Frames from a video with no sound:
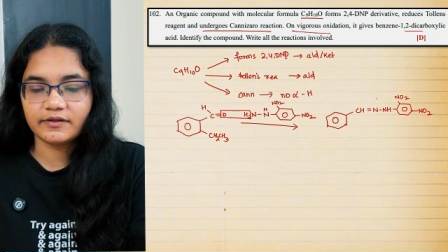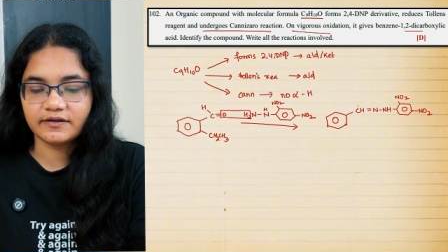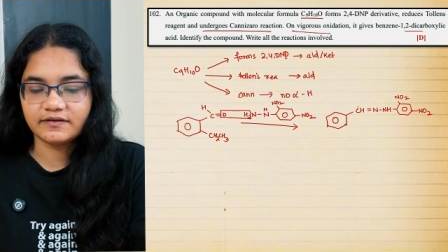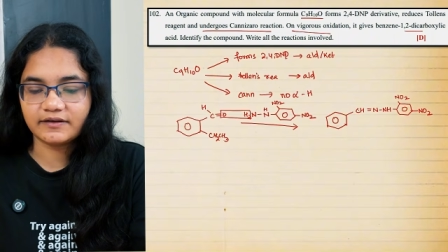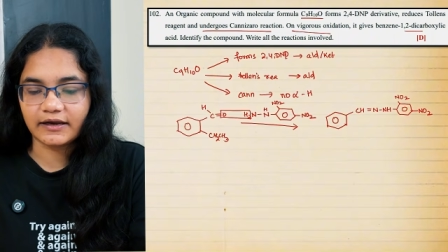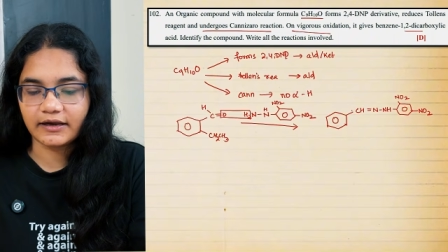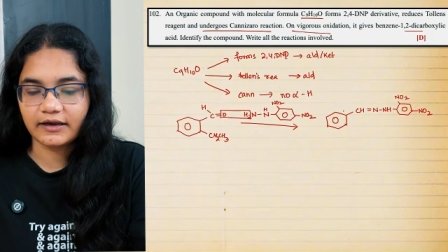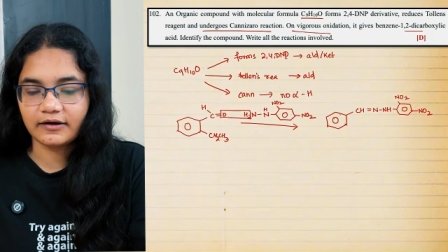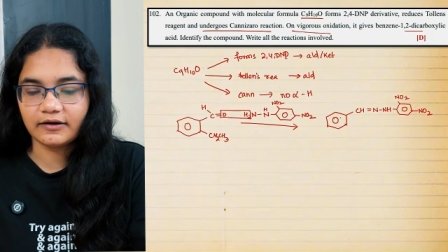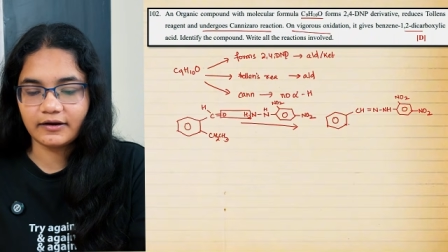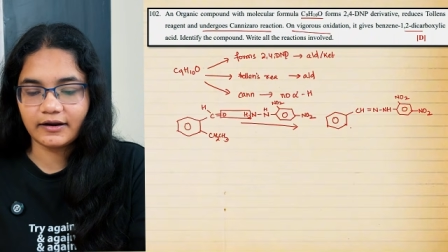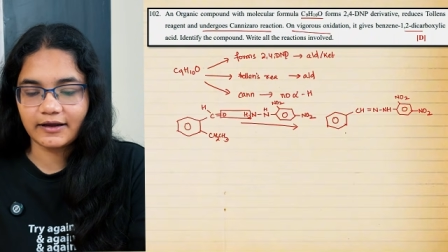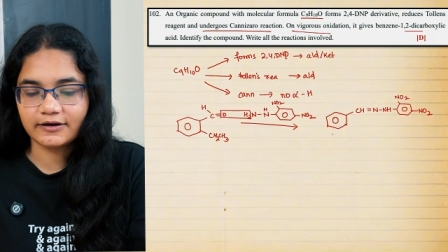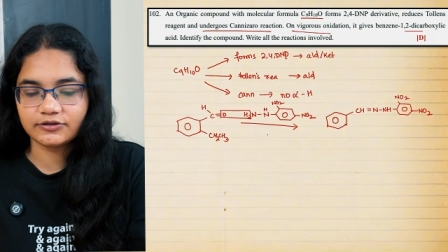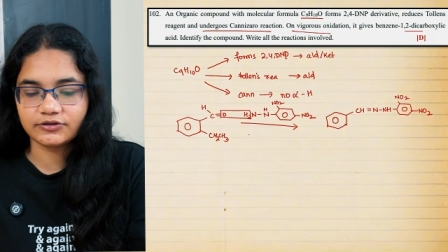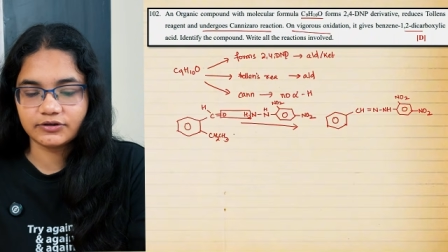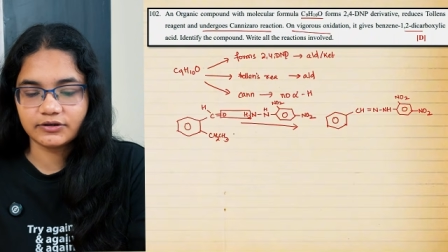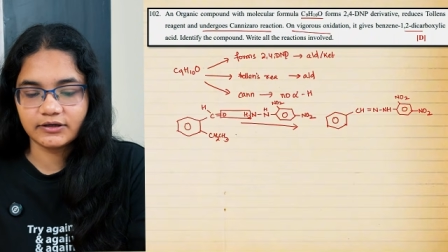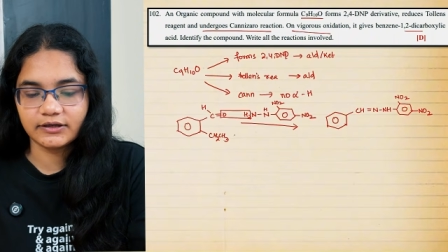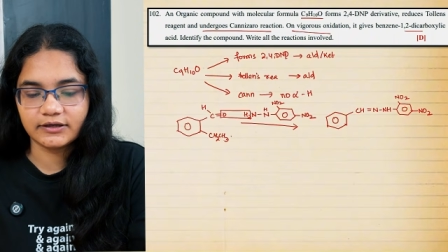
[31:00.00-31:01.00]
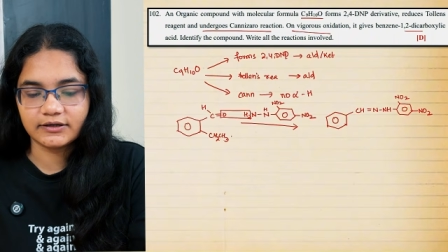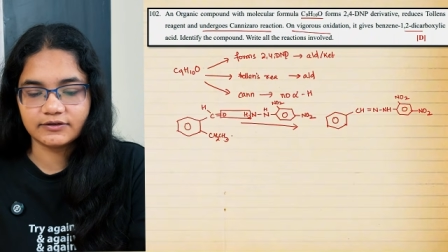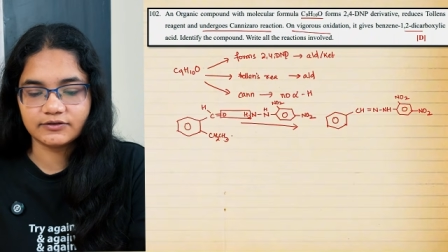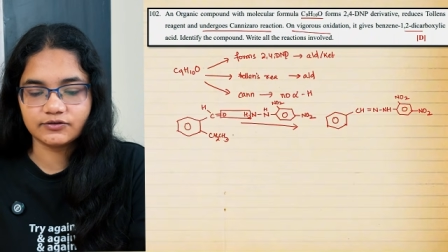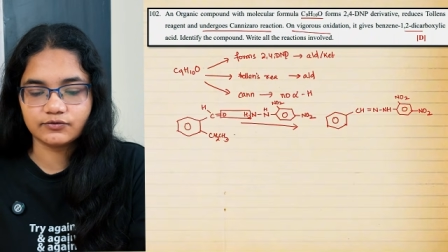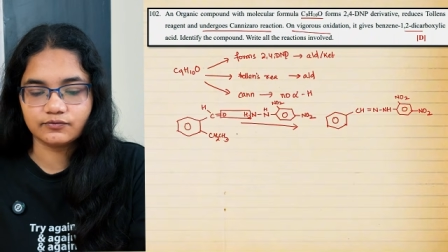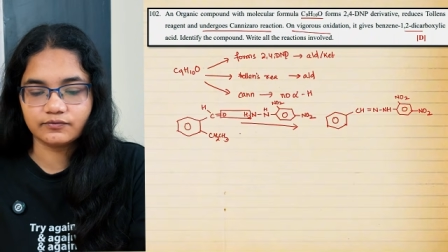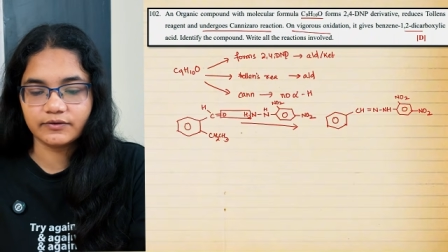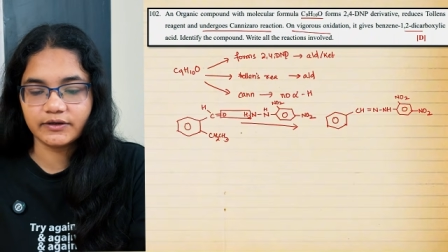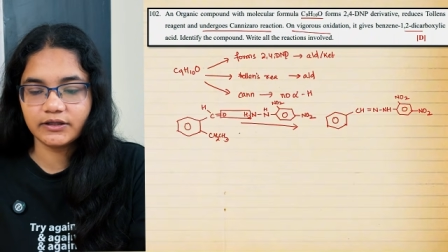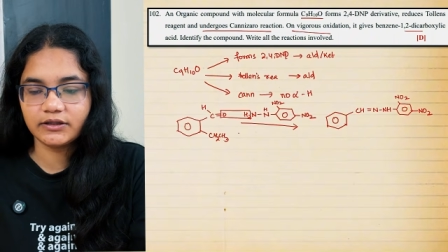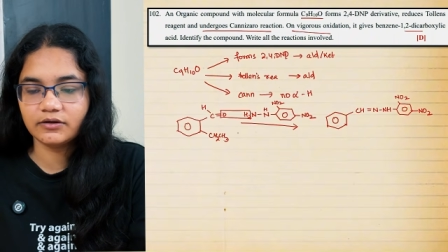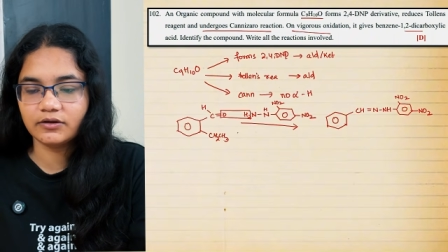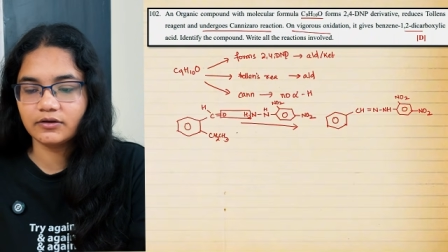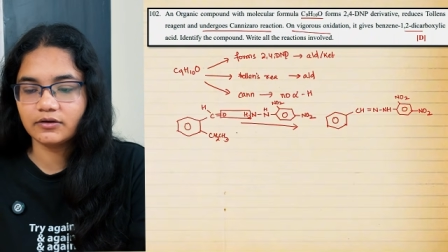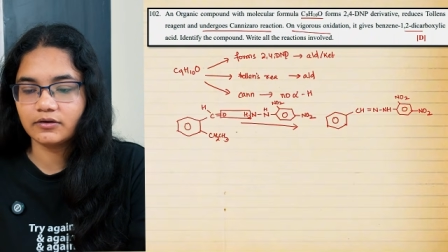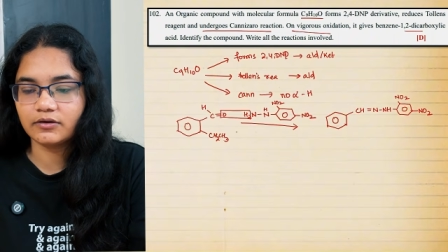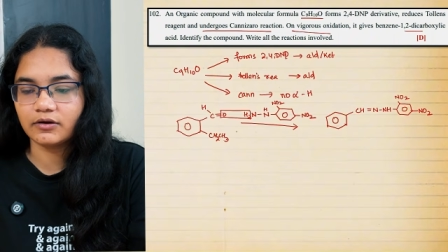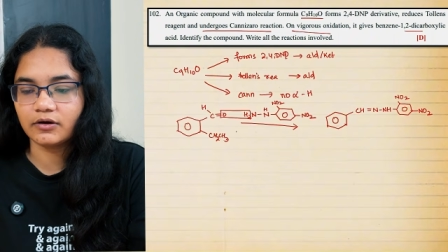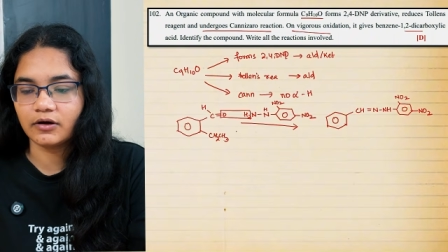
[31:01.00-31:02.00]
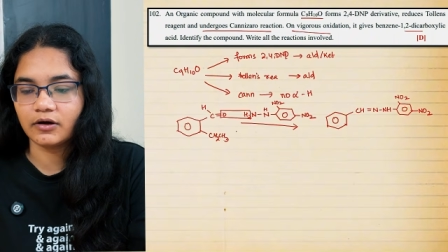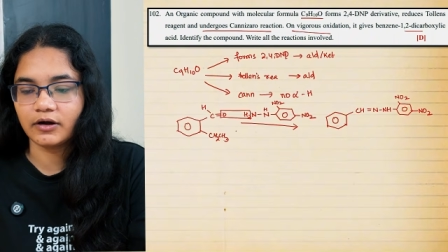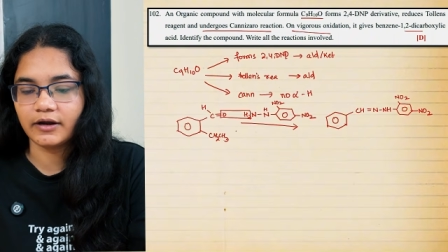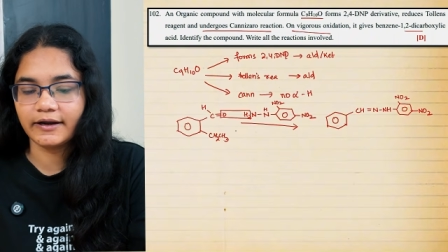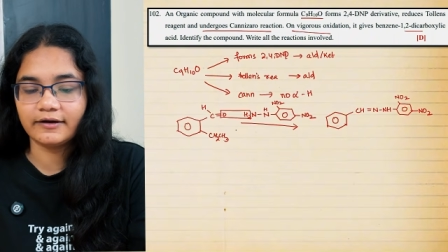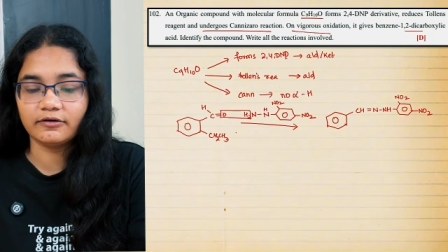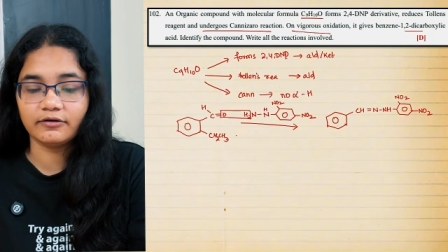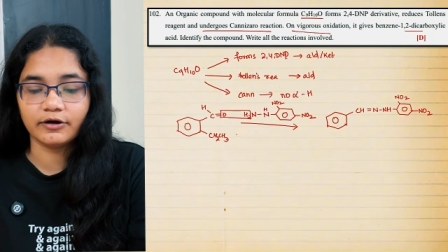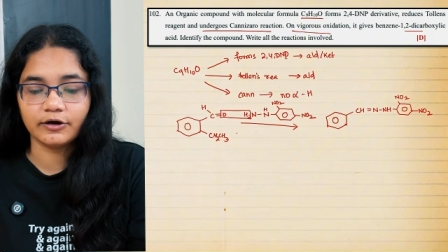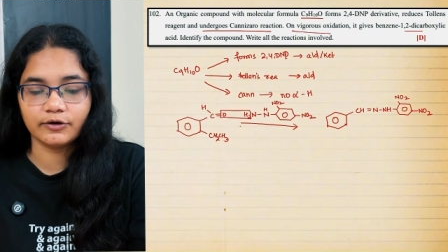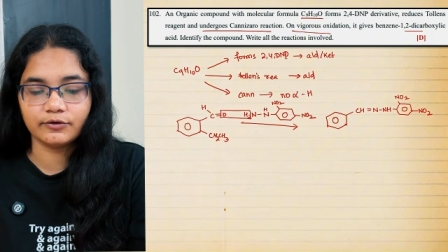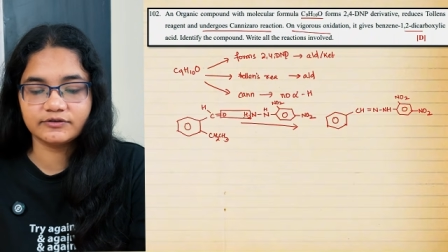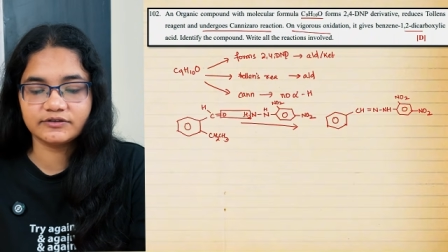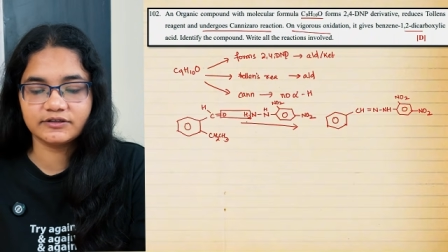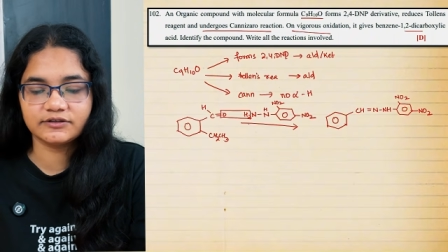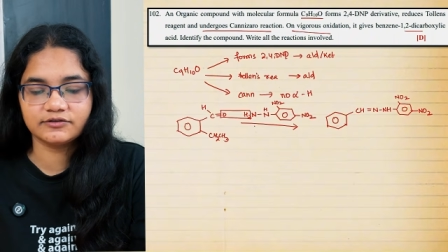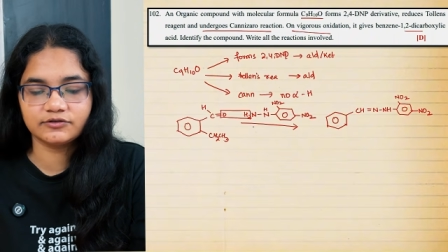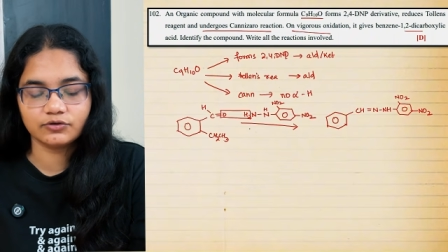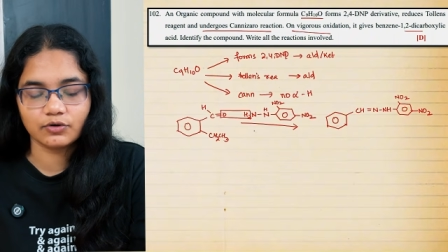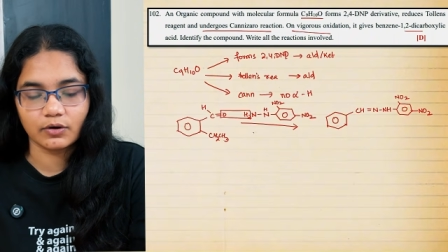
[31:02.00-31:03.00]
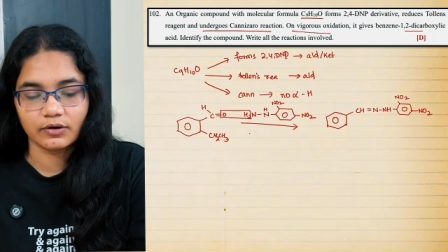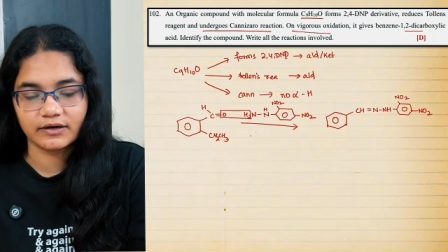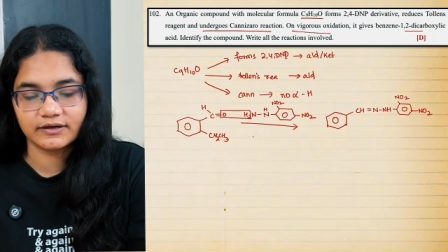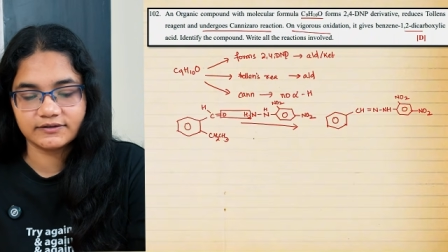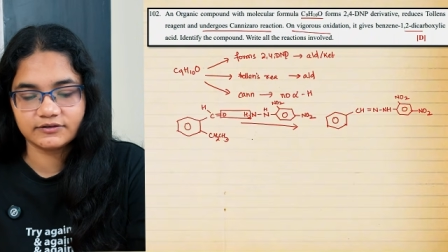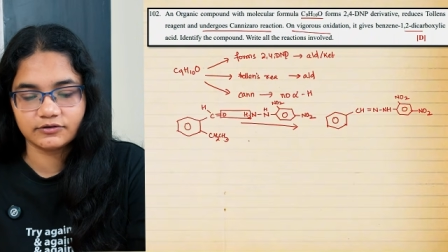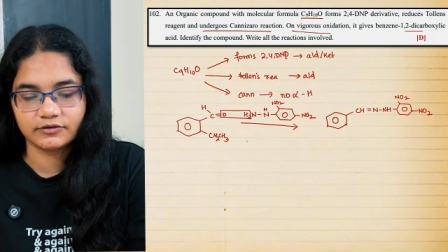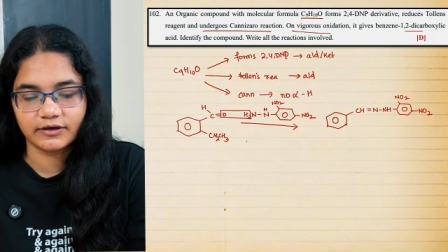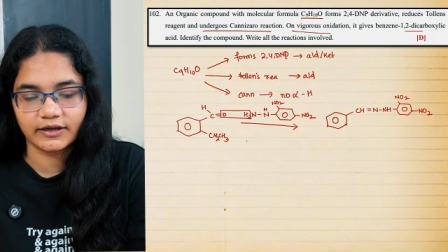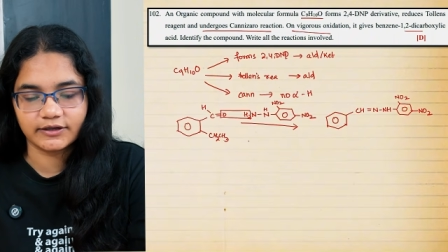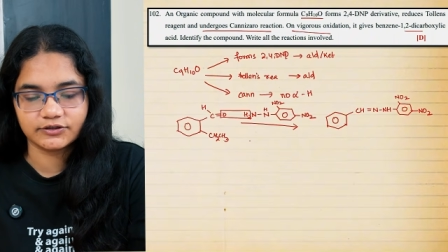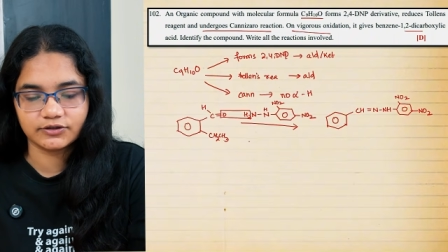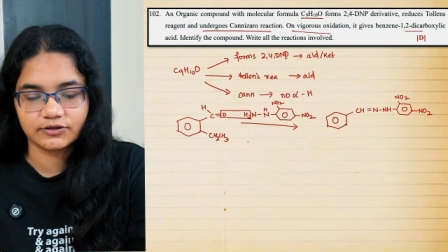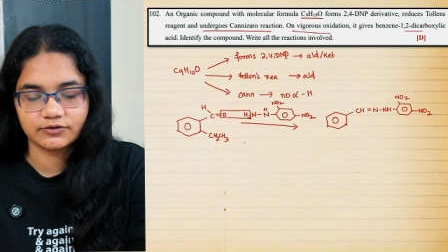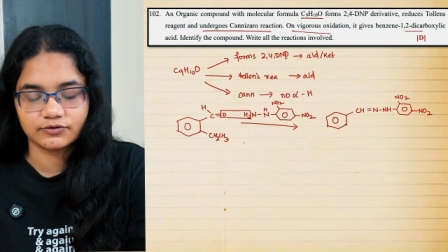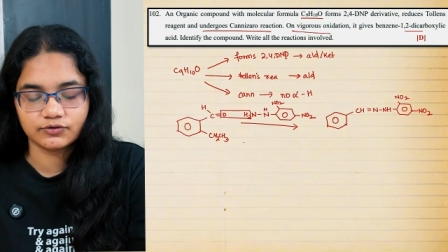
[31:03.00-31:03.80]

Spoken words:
second reaction is with it reduces Tollens reagent.